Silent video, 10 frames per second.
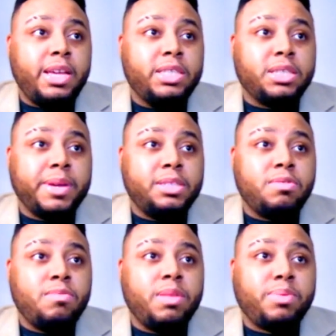each
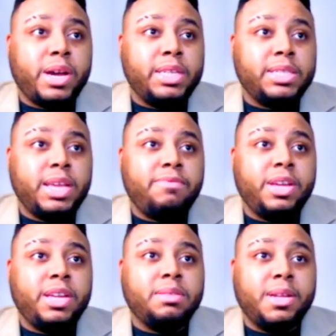expense with price if
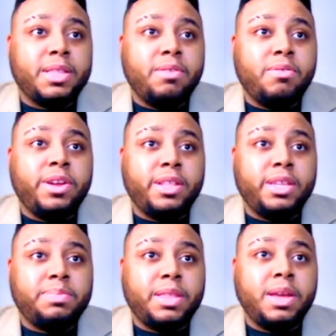it is a monthly or yearly
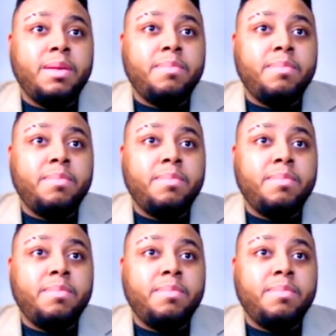expense,